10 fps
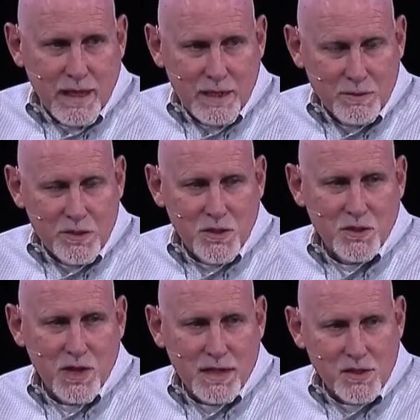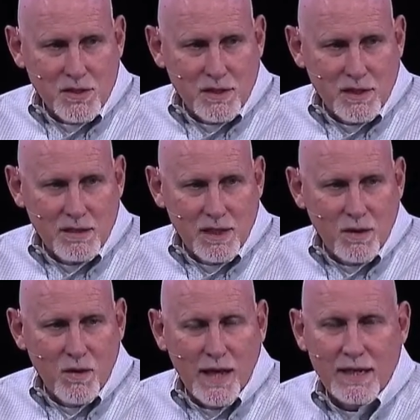I would suggest that they
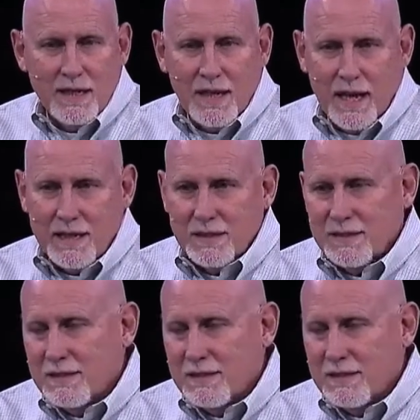go hand in hand.